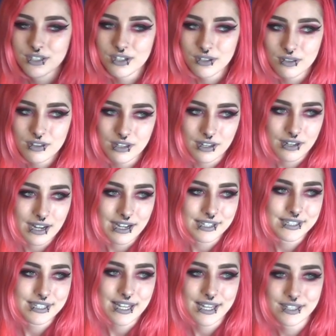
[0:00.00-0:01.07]
to the
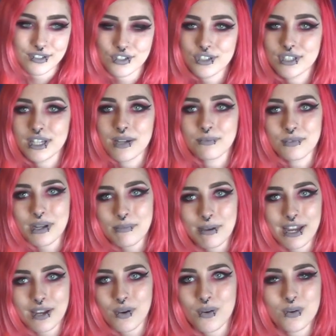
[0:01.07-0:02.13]
United States just to come right
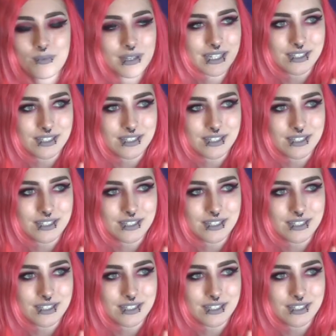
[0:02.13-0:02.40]
back home.